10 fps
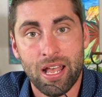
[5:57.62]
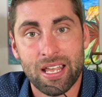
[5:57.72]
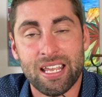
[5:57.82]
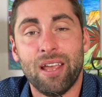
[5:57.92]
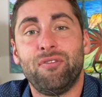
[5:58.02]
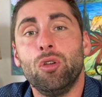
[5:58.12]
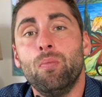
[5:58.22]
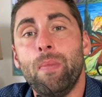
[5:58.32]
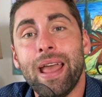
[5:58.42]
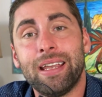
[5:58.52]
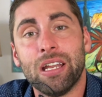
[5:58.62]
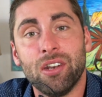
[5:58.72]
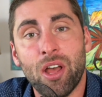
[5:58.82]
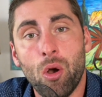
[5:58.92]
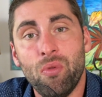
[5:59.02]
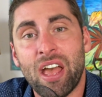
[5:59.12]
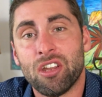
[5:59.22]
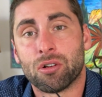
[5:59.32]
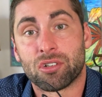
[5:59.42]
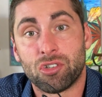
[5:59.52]
if you make it known that
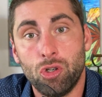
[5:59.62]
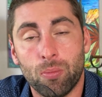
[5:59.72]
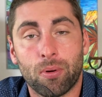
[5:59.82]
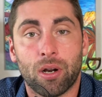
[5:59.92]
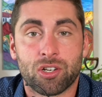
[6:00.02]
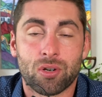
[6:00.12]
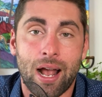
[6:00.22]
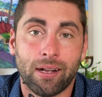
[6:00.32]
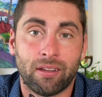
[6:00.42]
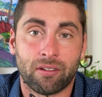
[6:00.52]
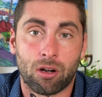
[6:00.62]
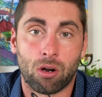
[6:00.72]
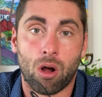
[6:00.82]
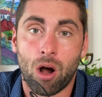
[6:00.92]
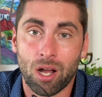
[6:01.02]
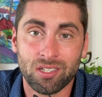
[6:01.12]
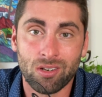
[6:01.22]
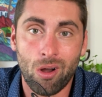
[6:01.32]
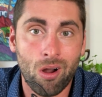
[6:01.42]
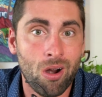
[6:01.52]
you're super attracted to her, odds
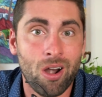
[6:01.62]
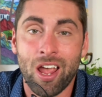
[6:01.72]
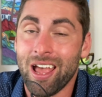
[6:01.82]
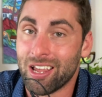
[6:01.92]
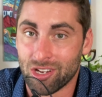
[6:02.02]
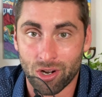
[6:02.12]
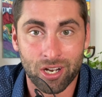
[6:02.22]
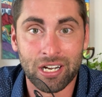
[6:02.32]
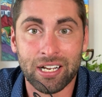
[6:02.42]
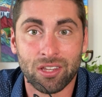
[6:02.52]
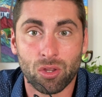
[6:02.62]
are you're going to get the